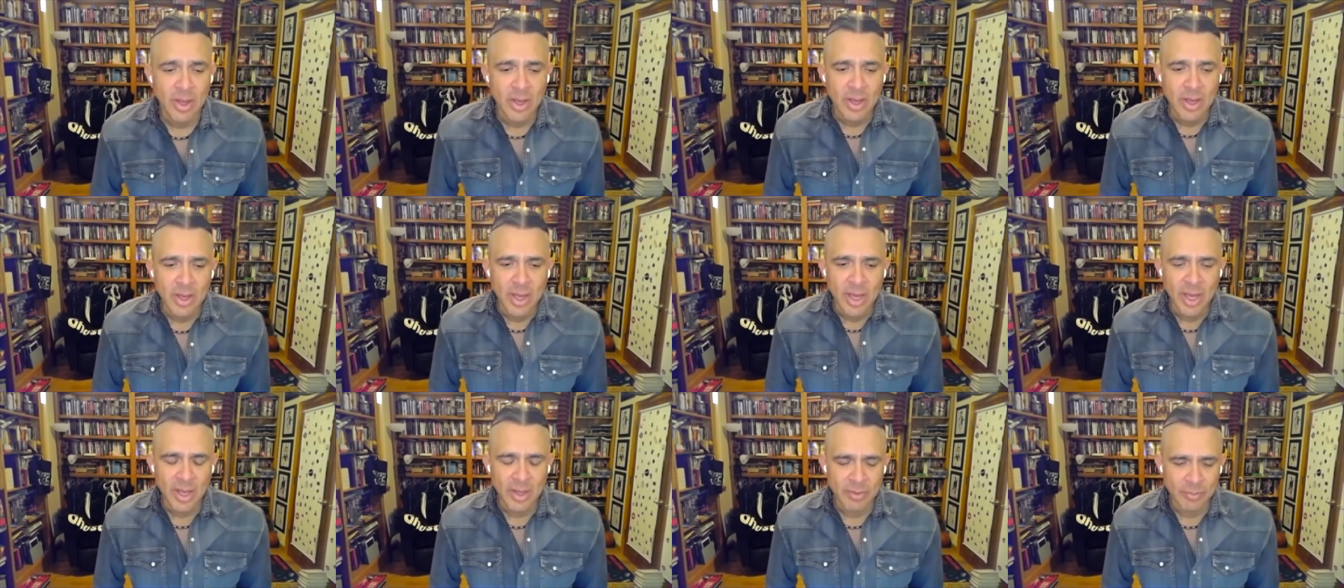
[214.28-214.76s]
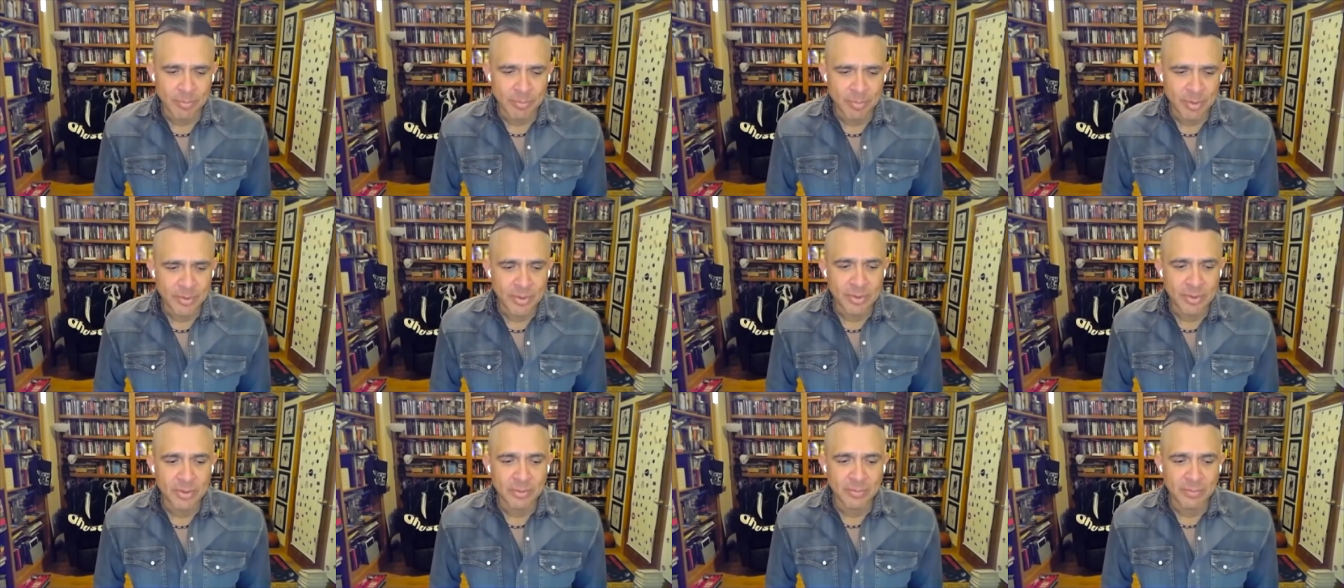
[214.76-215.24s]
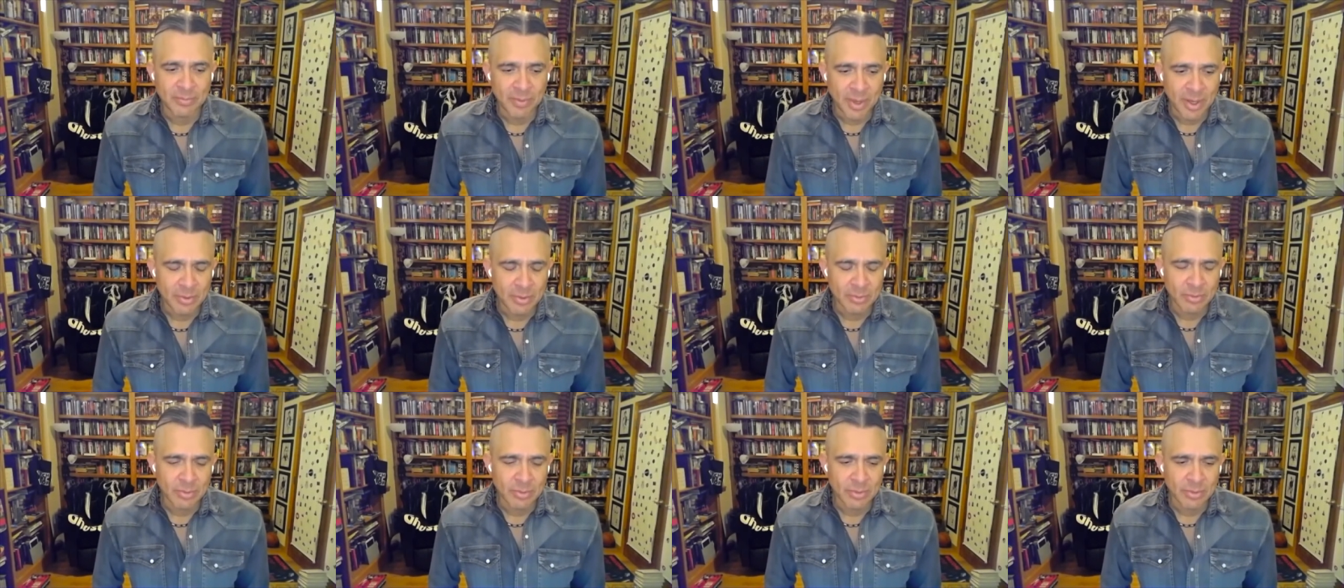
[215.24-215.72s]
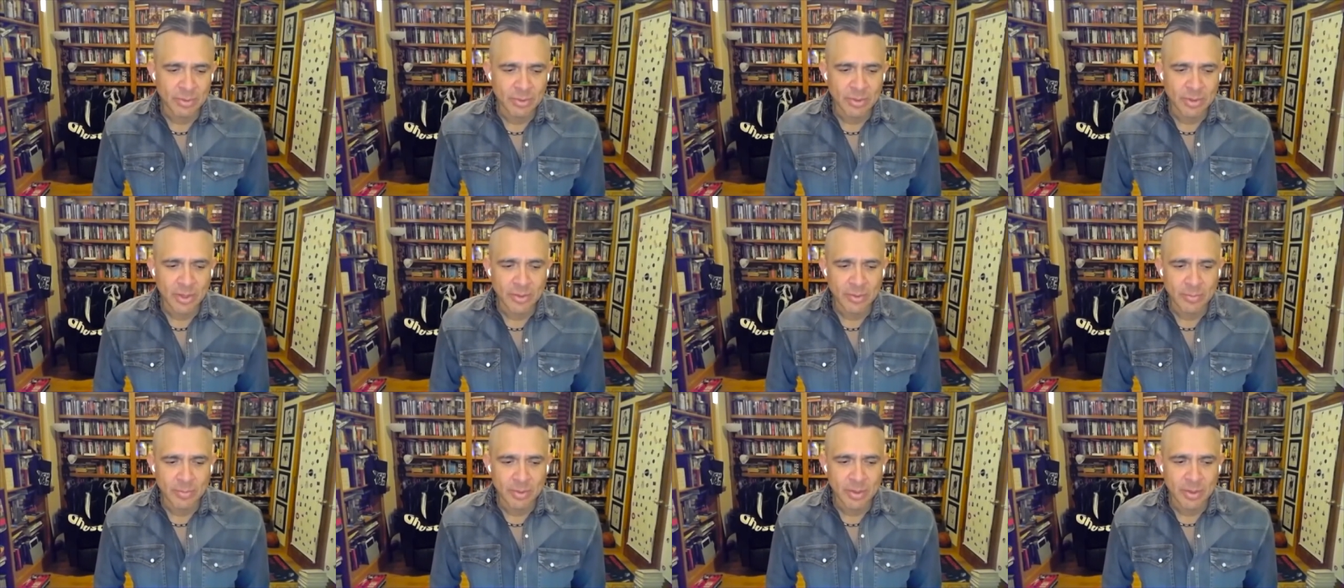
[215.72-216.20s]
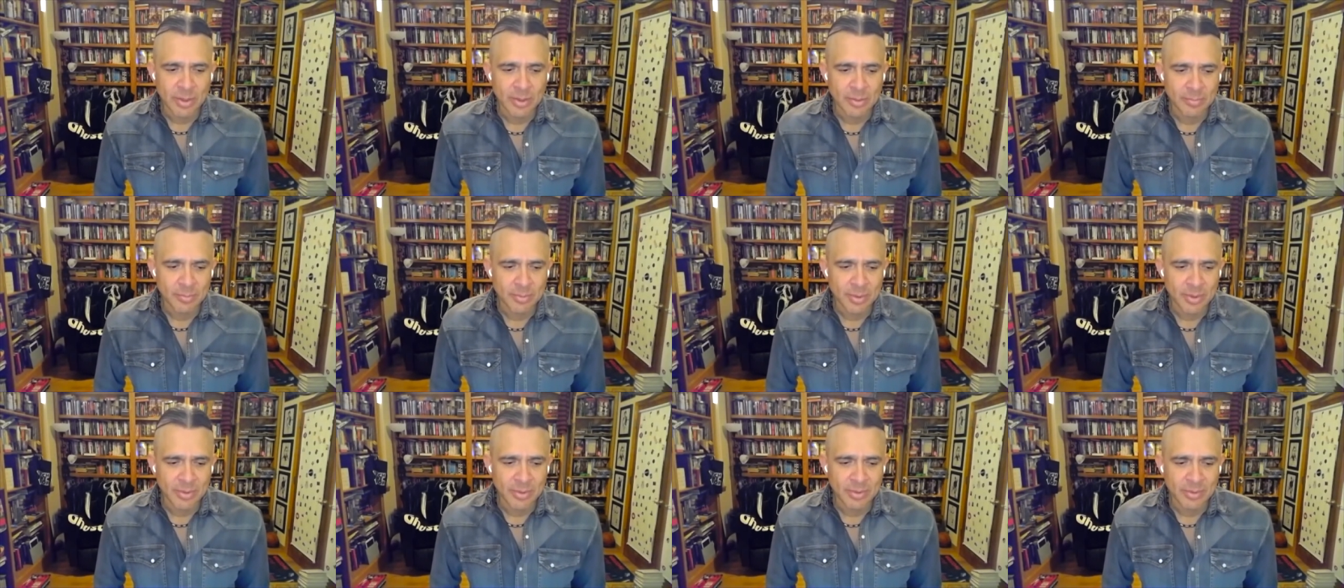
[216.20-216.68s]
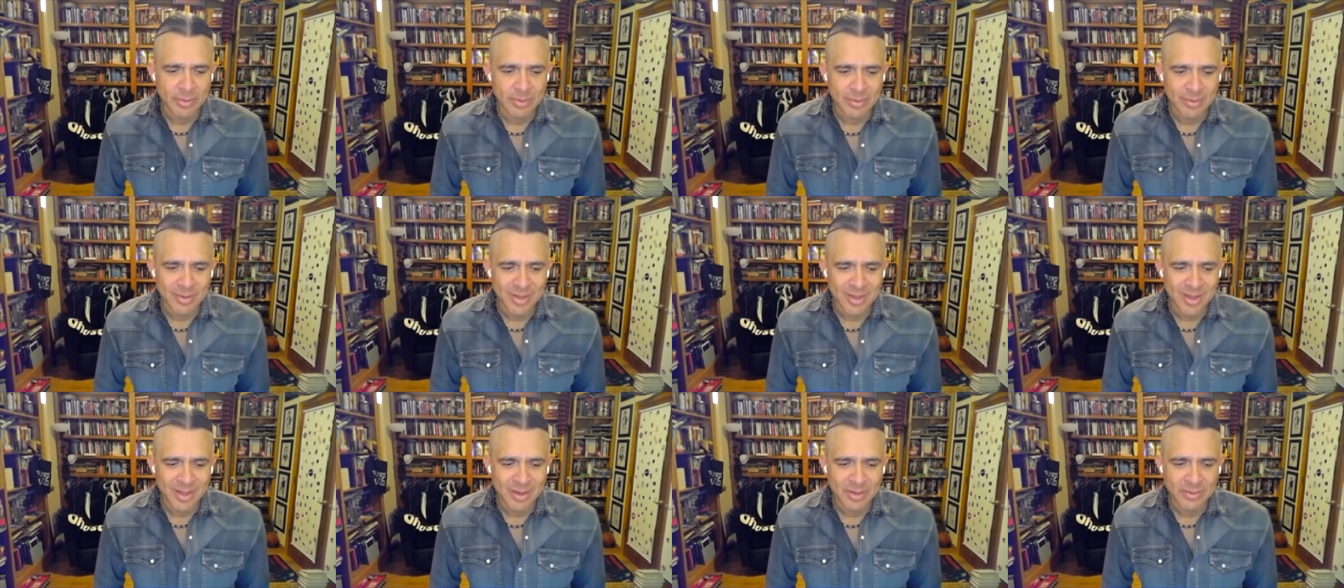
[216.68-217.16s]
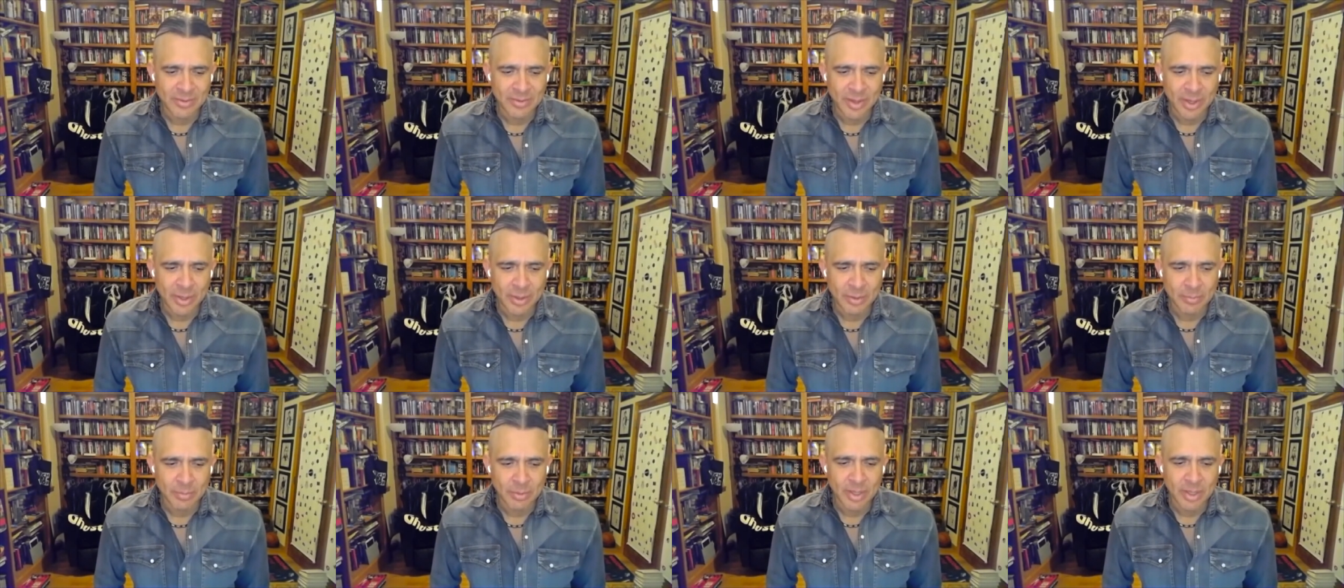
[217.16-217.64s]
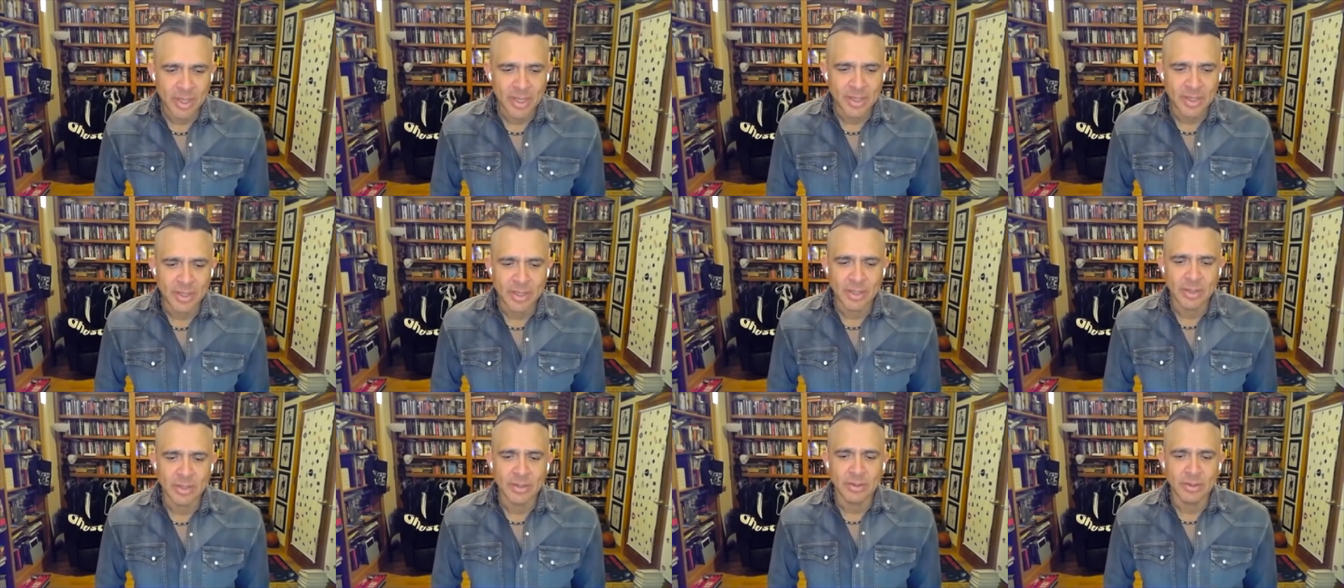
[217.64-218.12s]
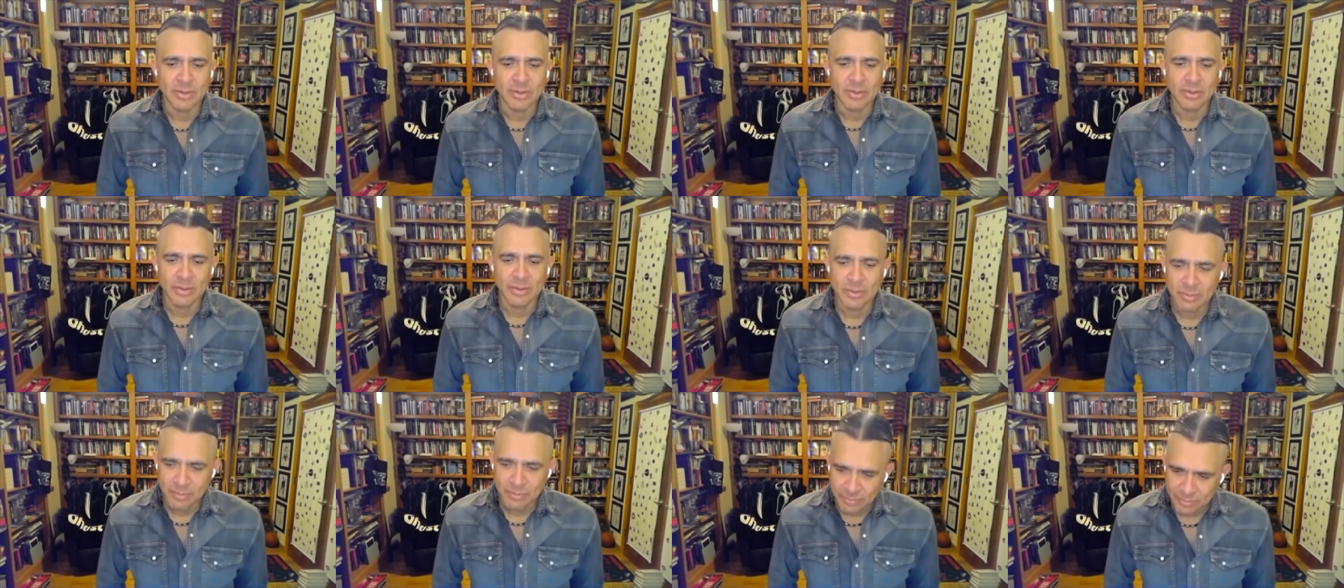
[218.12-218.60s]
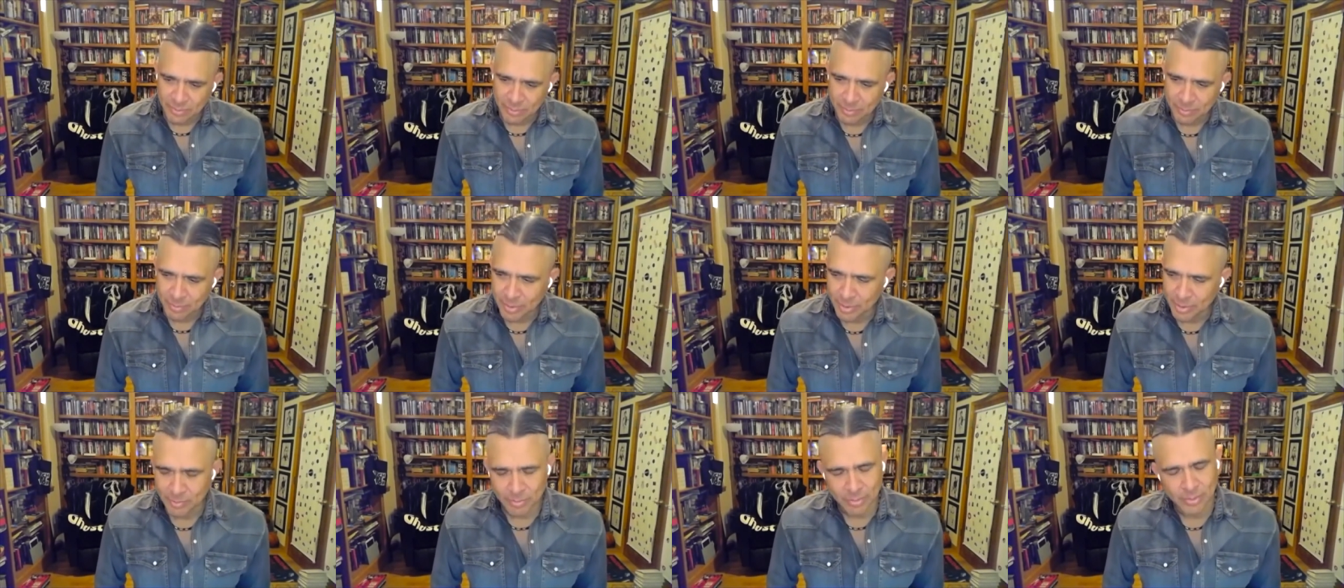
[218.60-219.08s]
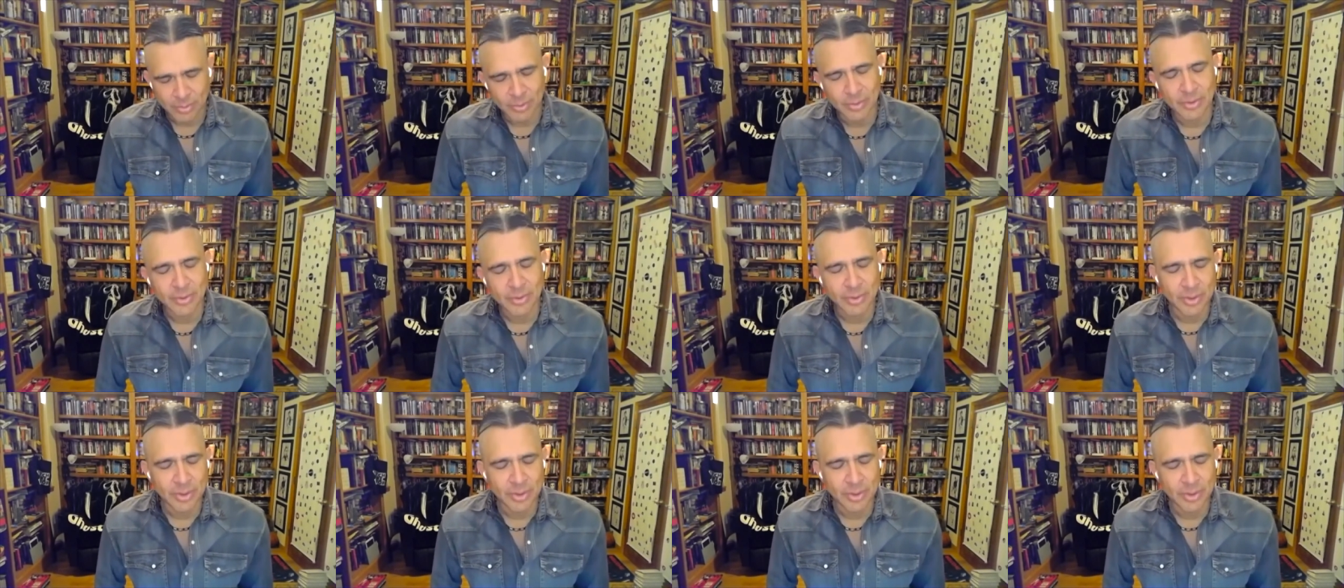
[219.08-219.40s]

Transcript: has been that the final girl has become this unattainable ideal for people.